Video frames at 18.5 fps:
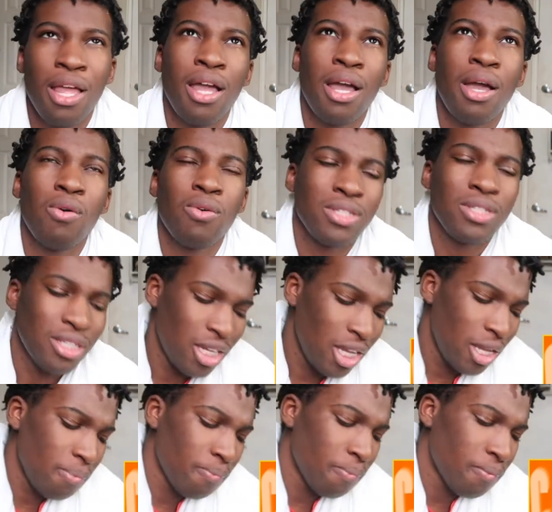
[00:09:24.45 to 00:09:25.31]
What's his
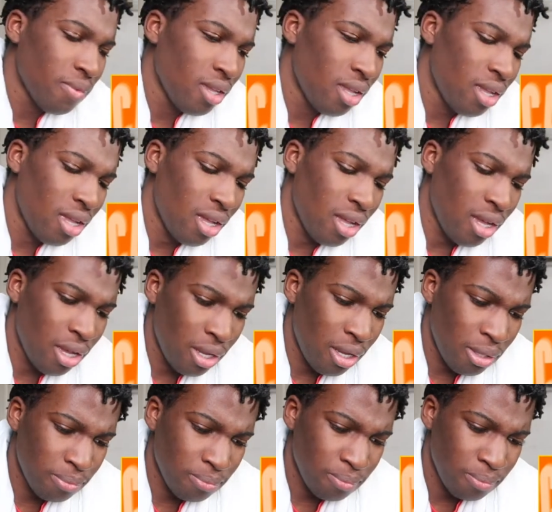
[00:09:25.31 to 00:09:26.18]
name?
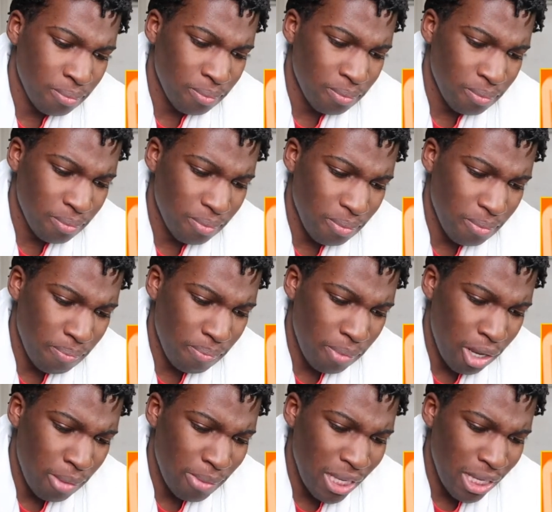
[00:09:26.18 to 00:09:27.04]

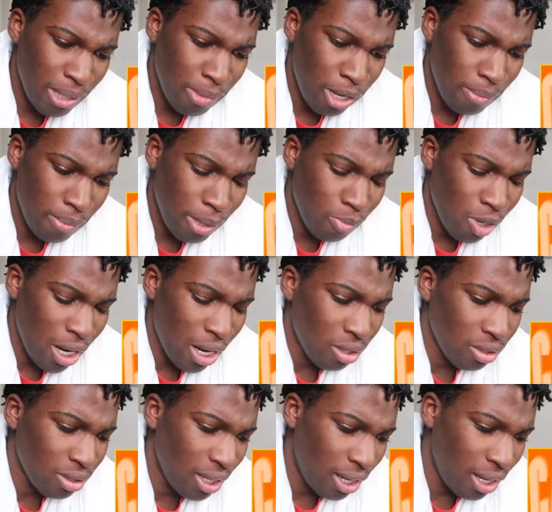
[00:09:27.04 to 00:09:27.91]
Bobby
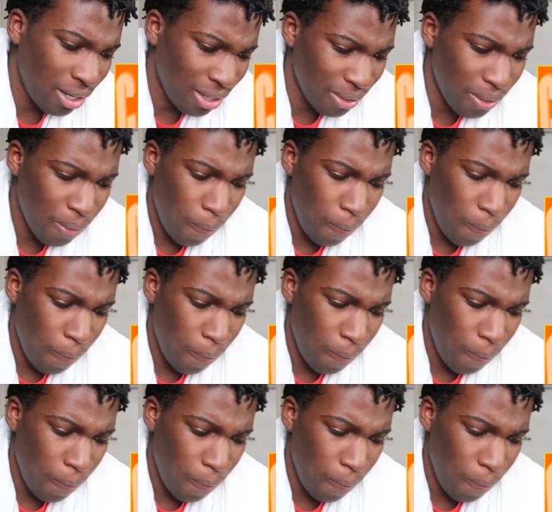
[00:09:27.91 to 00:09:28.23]
Brown. Yeah.